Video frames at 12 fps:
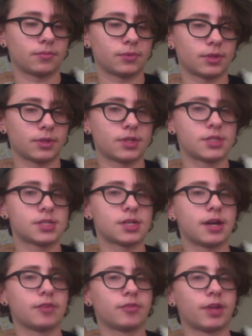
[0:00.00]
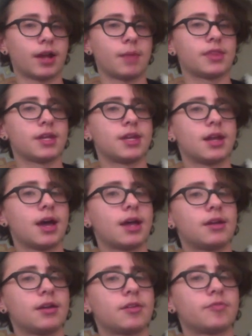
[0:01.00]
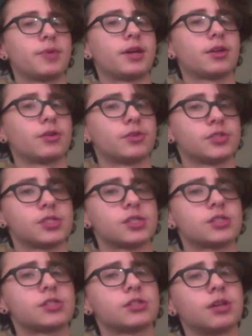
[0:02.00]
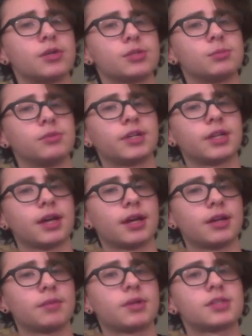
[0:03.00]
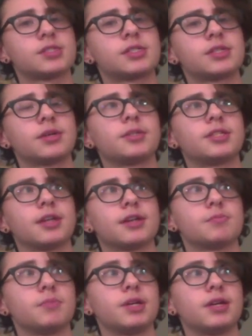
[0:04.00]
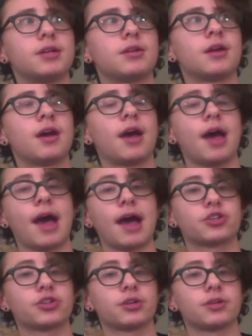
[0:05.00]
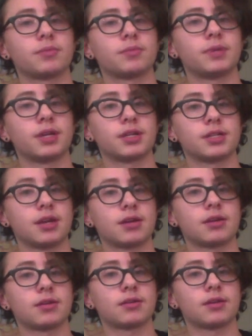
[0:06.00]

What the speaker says: this is kind of like, I mean, the Knight of Pentacles is the slowest moving knight, but it still does mean action being taken,